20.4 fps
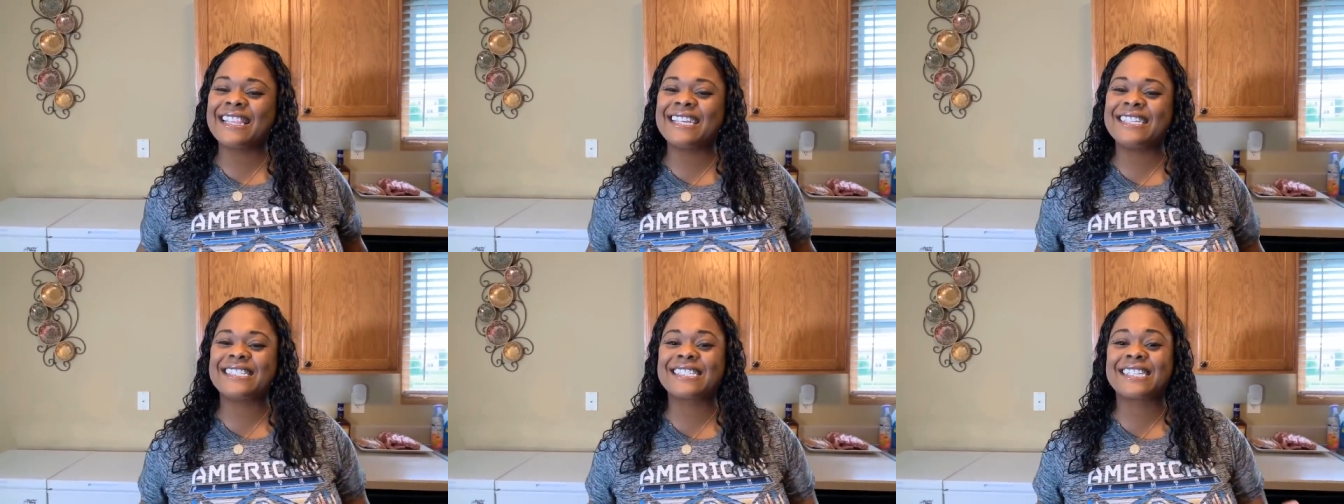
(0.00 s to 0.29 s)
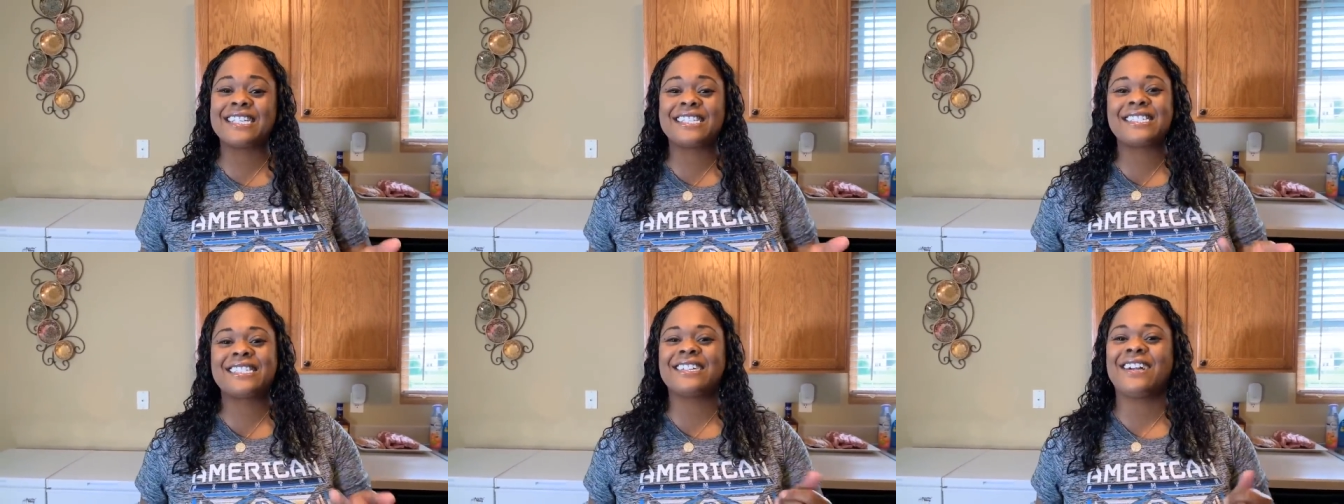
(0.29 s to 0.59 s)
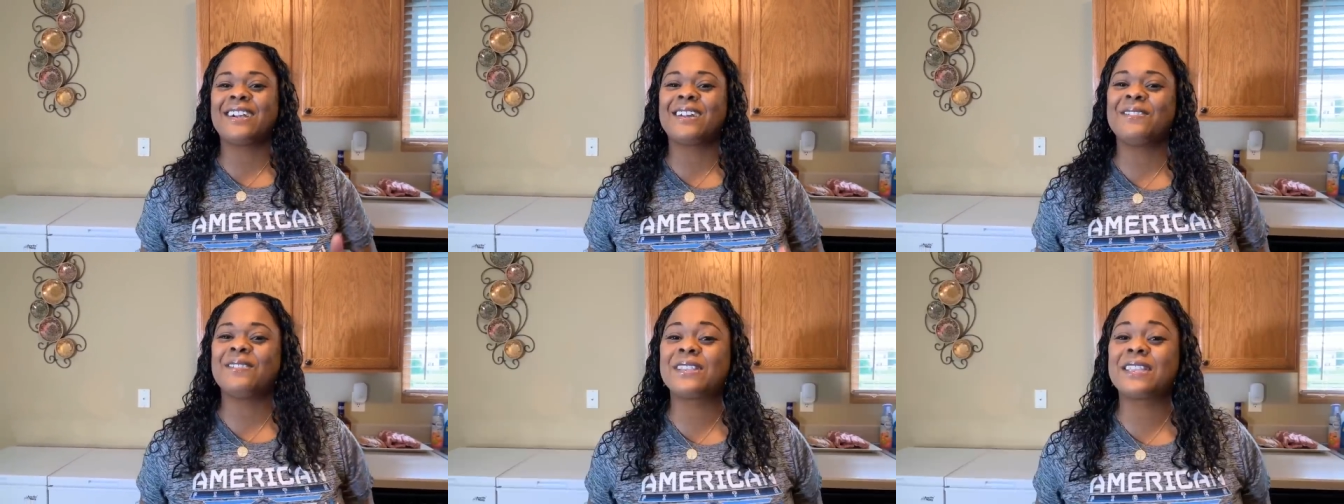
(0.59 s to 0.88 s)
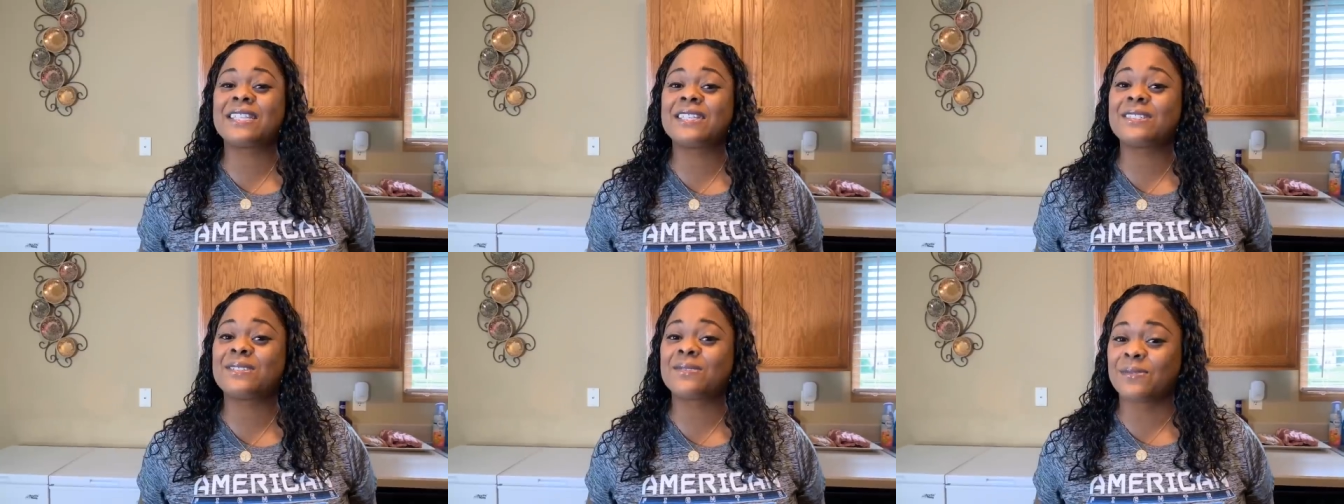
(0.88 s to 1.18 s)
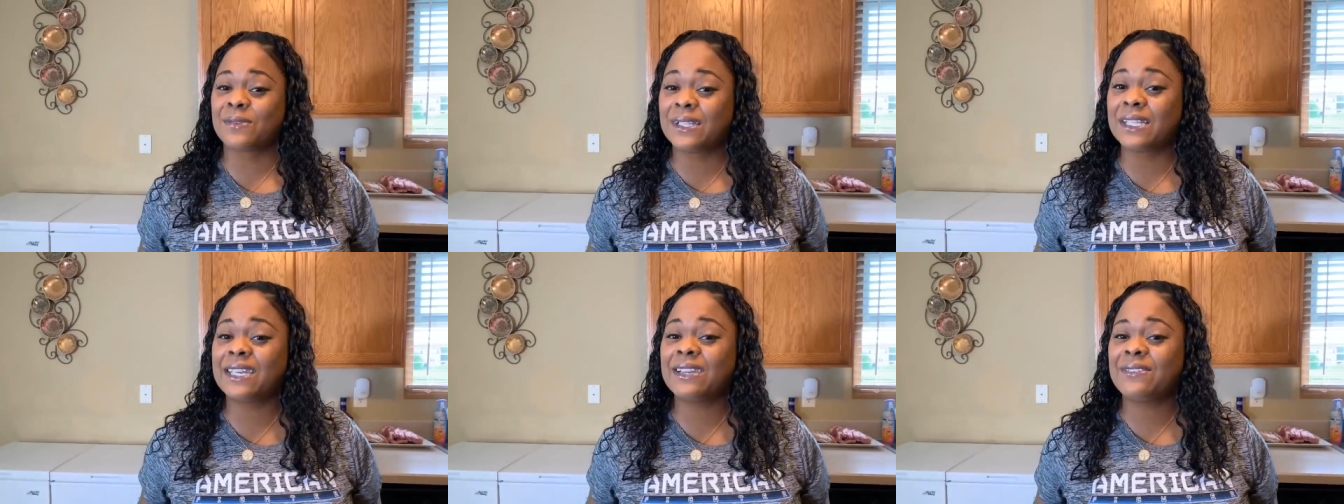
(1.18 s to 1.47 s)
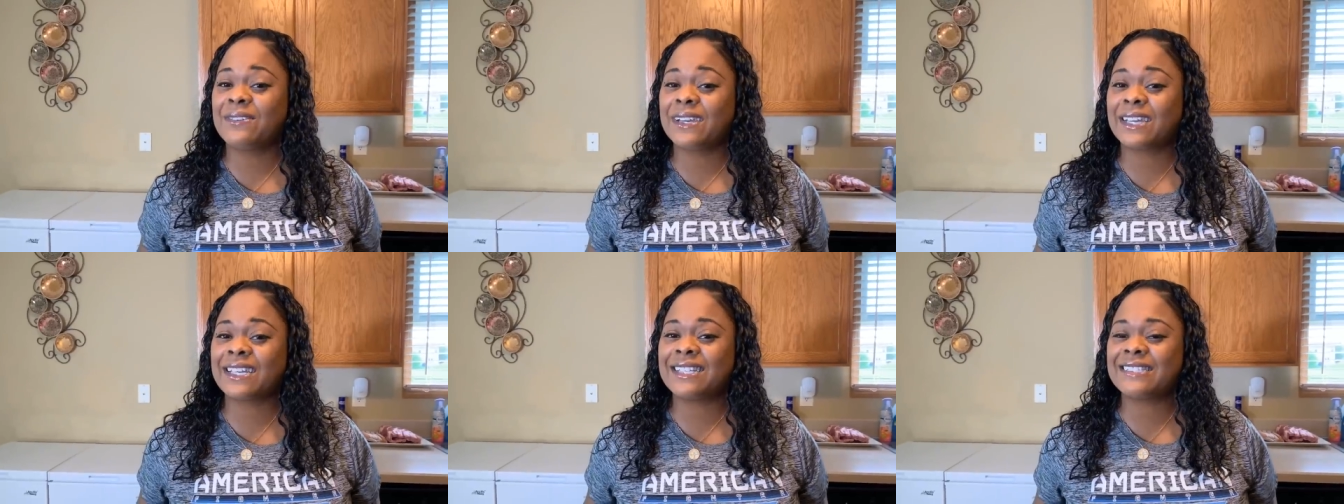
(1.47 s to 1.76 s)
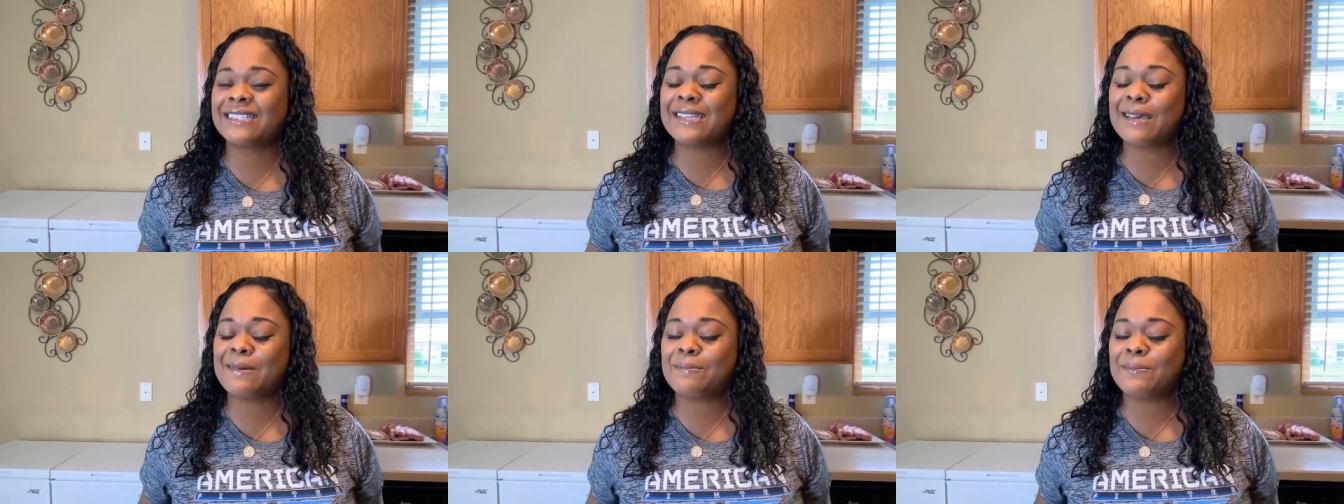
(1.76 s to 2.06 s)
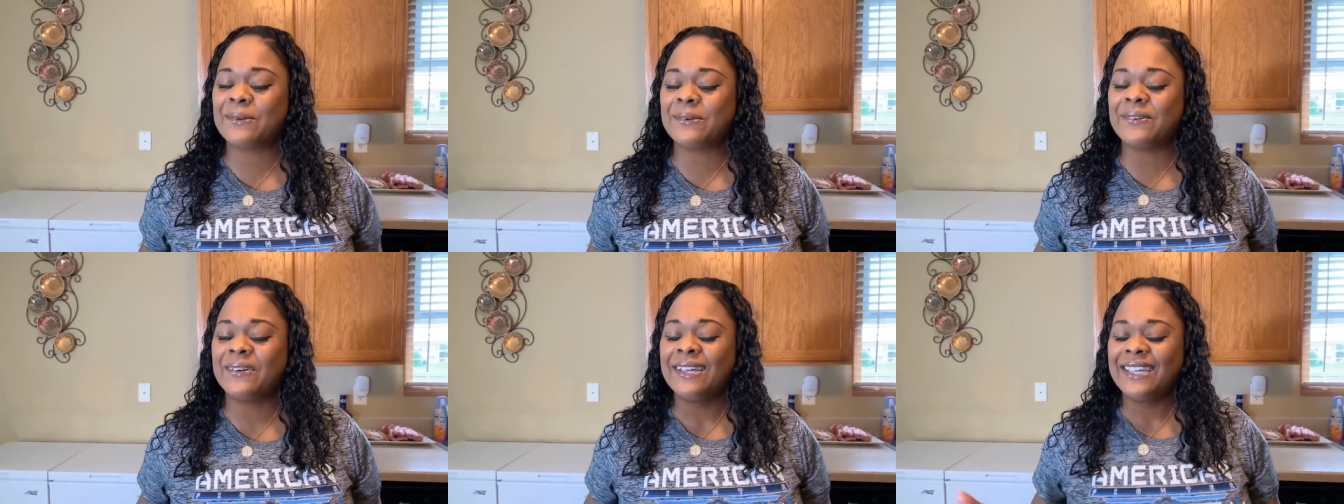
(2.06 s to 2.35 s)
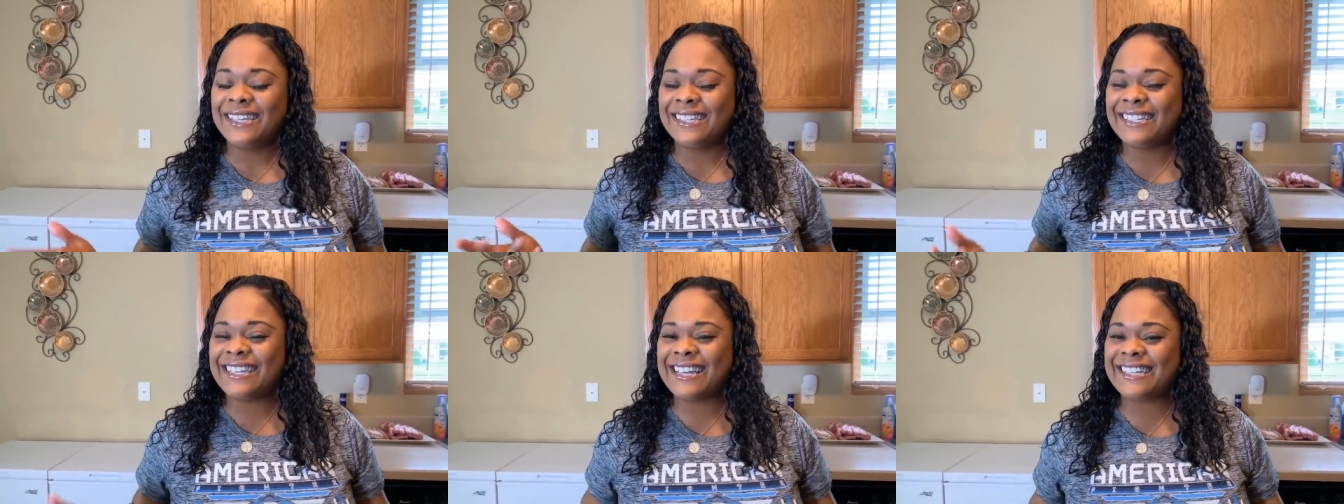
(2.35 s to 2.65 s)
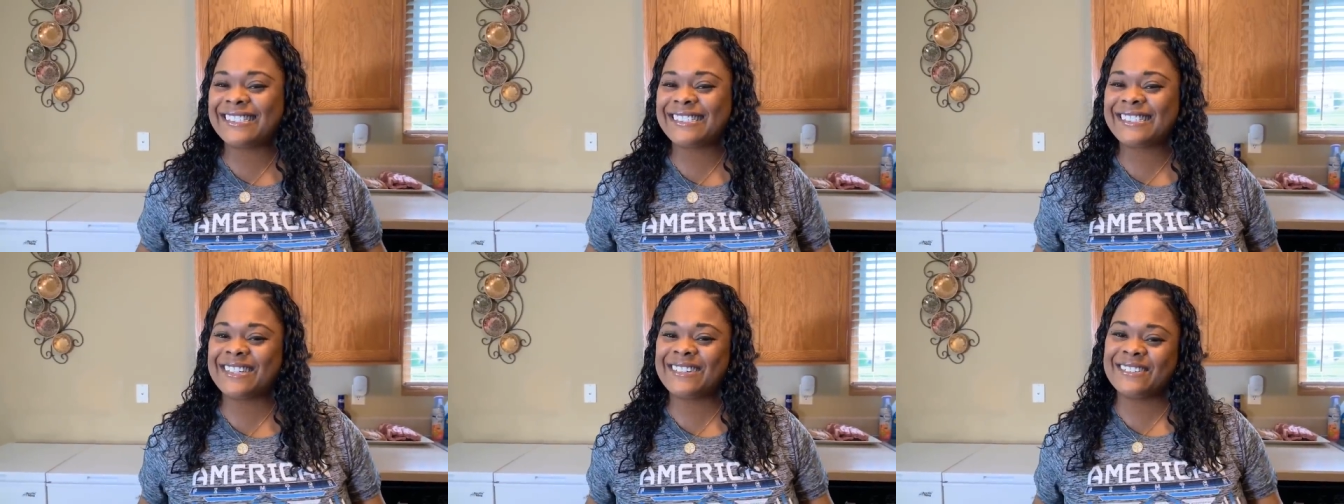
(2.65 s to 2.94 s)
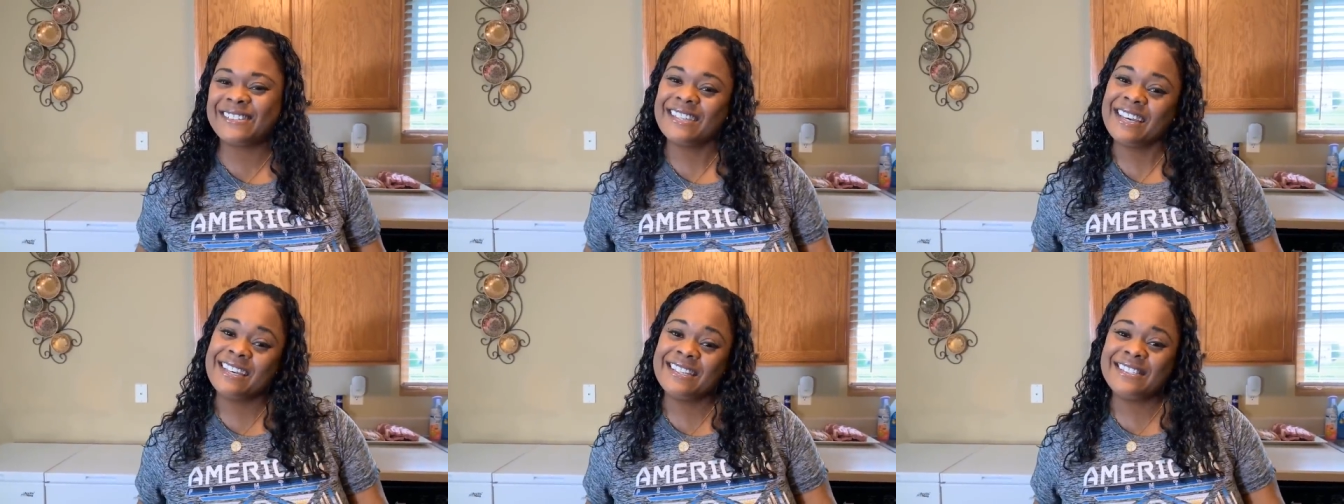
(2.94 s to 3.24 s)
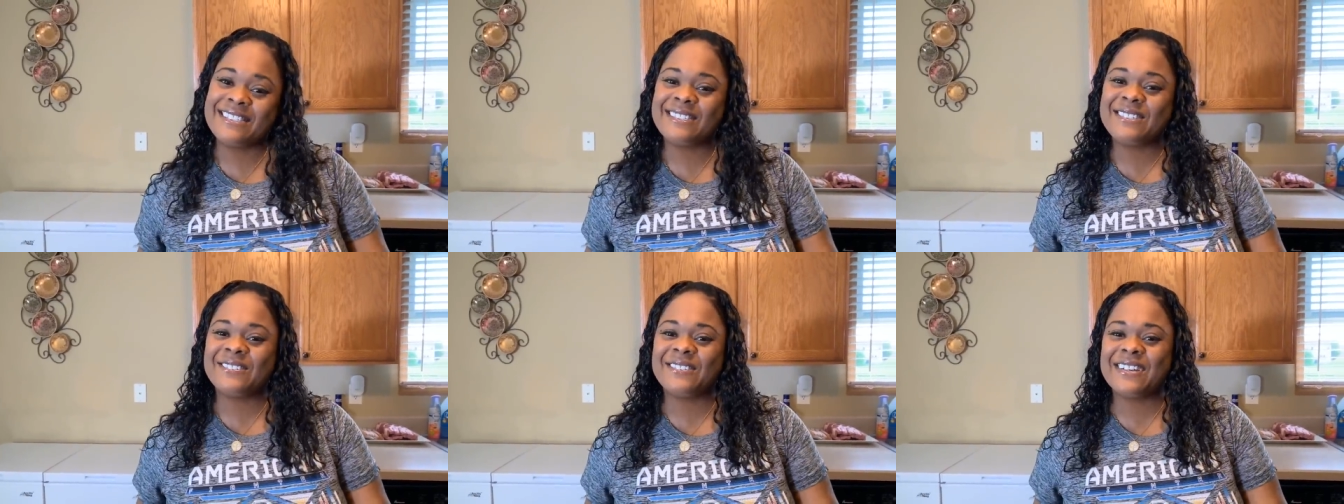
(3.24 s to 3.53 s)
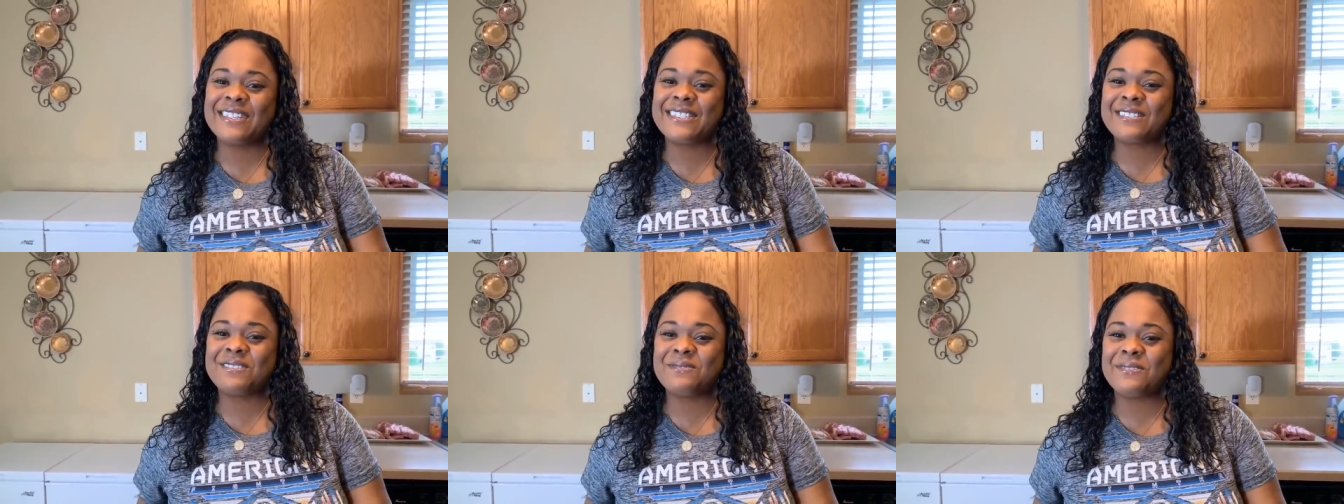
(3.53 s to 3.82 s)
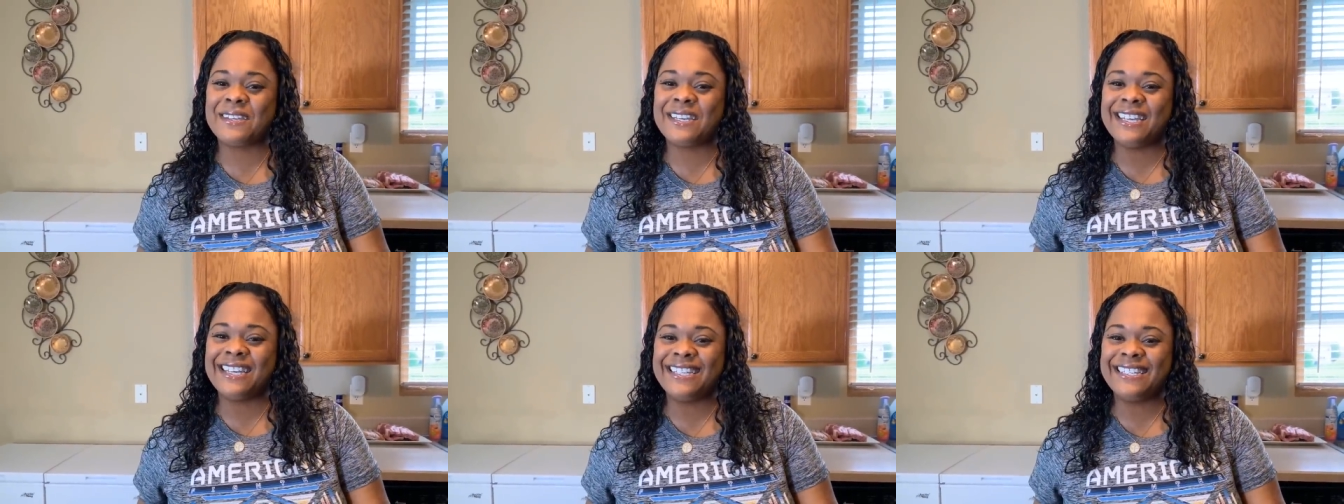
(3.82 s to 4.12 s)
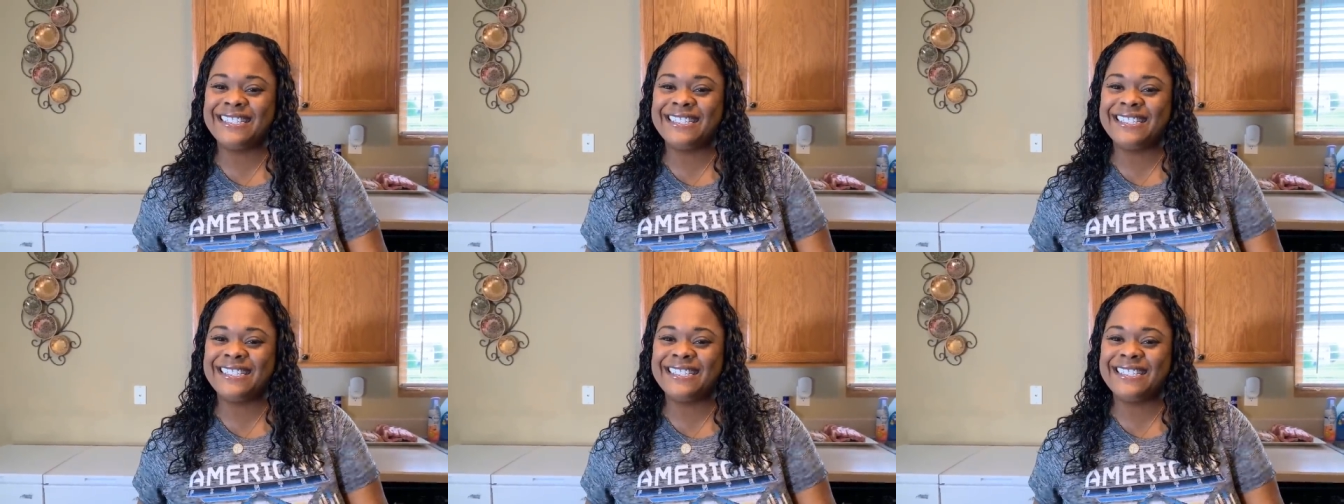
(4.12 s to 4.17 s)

Let's get started with this really quick and simple, yet so tasty recipe.